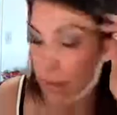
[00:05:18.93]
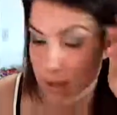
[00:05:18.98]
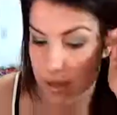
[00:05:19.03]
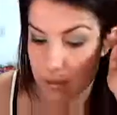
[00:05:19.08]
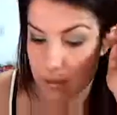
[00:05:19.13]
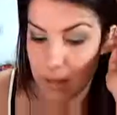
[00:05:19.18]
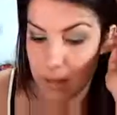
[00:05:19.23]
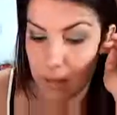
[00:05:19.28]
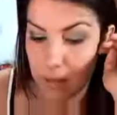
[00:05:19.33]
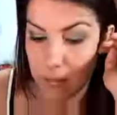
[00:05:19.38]

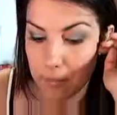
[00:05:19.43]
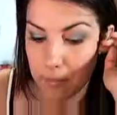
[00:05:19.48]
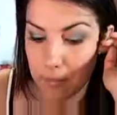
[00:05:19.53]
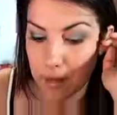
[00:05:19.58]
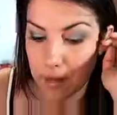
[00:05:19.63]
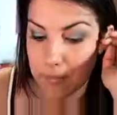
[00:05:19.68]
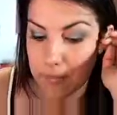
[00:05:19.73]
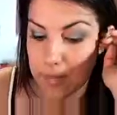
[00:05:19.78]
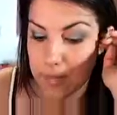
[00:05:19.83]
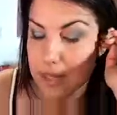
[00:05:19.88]
like
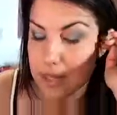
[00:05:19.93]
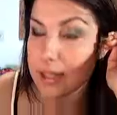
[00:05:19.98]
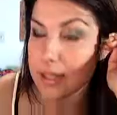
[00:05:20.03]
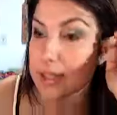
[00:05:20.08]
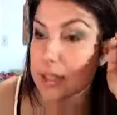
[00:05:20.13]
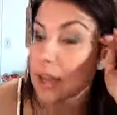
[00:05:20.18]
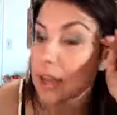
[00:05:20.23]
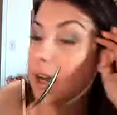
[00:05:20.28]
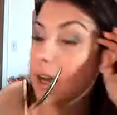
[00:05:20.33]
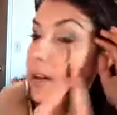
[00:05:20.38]
my
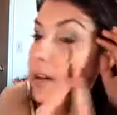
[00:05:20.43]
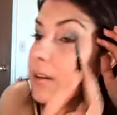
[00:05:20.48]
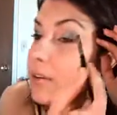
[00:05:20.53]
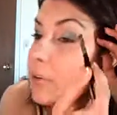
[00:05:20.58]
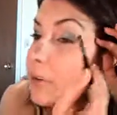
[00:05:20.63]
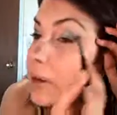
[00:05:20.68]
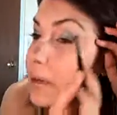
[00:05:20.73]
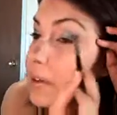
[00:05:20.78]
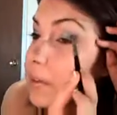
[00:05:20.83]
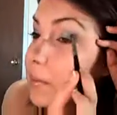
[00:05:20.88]
mini
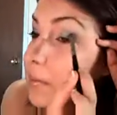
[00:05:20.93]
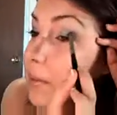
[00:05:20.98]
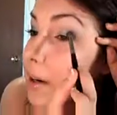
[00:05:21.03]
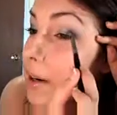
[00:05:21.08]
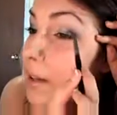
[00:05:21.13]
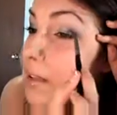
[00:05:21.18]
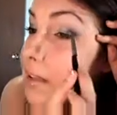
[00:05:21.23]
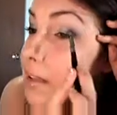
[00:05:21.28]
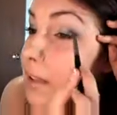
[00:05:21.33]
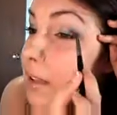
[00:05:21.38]
crease
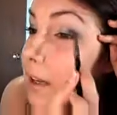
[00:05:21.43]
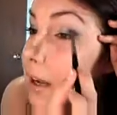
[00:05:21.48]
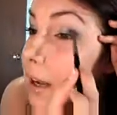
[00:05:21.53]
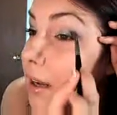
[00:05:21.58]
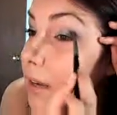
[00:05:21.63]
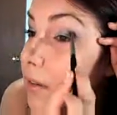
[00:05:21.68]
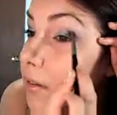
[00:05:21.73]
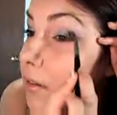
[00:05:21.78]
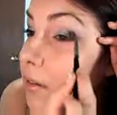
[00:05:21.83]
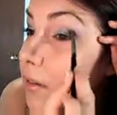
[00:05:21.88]
brush that
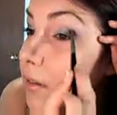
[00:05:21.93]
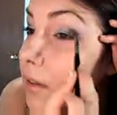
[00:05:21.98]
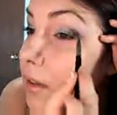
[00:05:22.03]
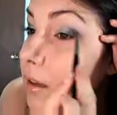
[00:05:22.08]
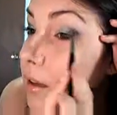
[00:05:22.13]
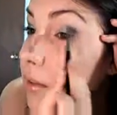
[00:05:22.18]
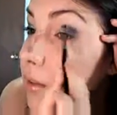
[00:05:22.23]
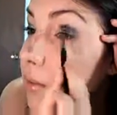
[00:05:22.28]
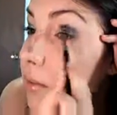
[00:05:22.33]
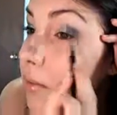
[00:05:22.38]
I usually
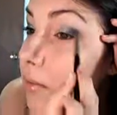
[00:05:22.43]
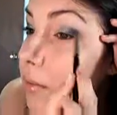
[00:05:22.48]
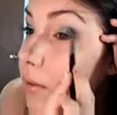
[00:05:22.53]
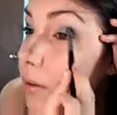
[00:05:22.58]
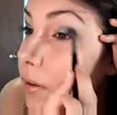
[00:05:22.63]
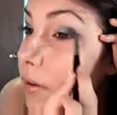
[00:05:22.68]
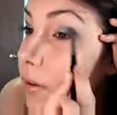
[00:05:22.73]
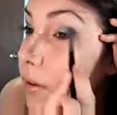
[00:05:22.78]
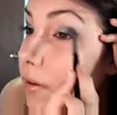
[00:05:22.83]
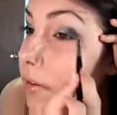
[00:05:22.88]
use
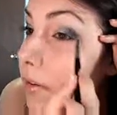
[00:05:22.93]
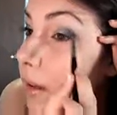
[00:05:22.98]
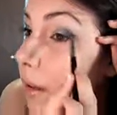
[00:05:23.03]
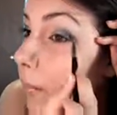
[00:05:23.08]
for a